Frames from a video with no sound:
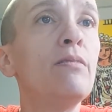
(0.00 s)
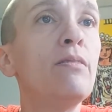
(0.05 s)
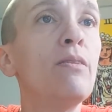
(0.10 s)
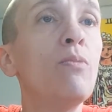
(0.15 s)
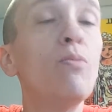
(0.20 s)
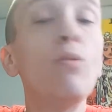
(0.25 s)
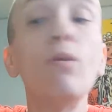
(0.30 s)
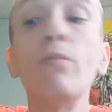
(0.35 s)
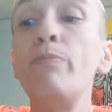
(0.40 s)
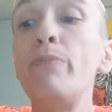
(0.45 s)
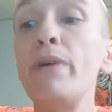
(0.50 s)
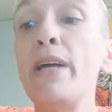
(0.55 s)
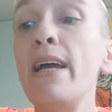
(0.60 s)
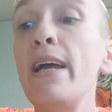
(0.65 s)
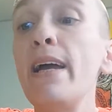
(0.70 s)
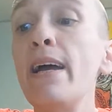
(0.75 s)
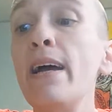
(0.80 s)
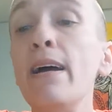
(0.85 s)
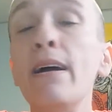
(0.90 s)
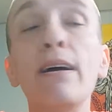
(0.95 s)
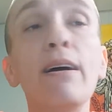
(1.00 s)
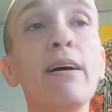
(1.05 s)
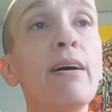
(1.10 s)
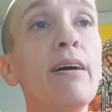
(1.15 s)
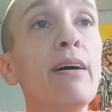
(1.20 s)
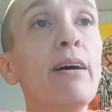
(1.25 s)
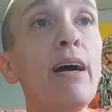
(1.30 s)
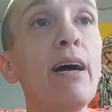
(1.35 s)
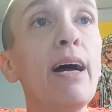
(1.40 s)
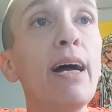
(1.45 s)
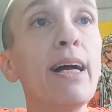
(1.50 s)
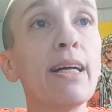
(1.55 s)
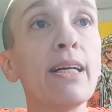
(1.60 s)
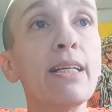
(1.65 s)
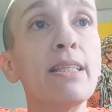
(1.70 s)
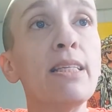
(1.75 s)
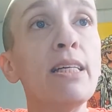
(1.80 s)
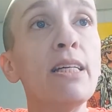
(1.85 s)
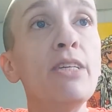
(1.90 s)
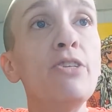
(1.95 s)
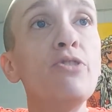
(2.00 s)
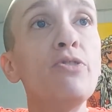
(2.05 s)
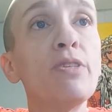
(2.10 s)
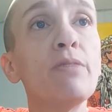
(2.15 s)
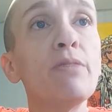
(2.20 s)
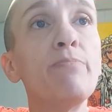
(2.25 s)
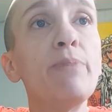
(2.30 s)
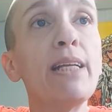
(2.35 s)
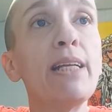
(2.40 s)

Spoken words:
will be and continue to be